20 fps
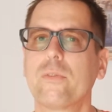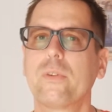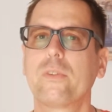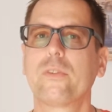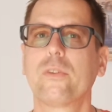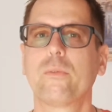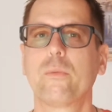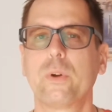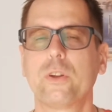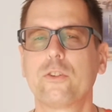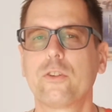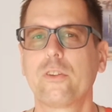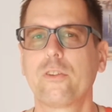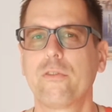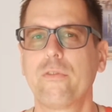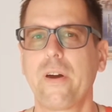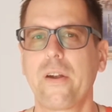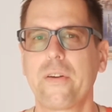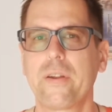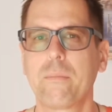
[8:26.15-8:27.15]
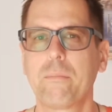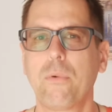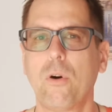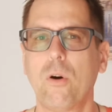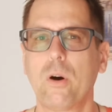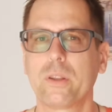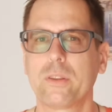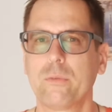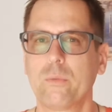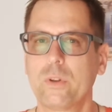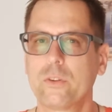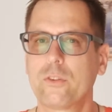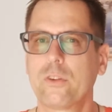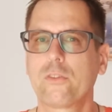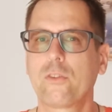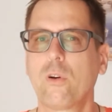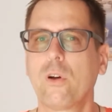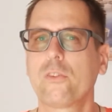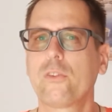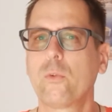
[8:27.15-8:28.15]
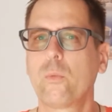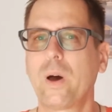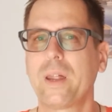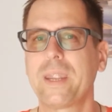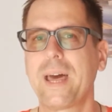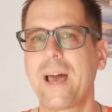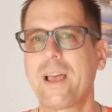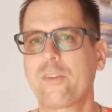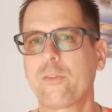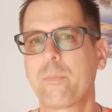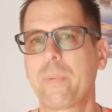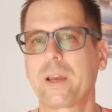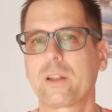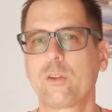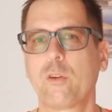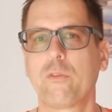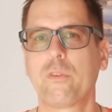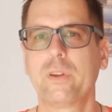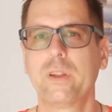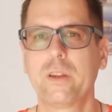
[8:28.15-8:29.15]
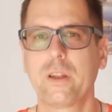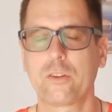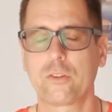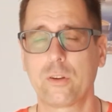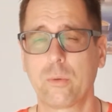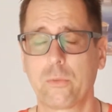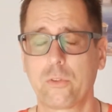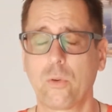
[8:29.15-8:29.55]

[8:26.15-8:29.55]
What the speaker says: which is very important, which is also one aspect of leadership.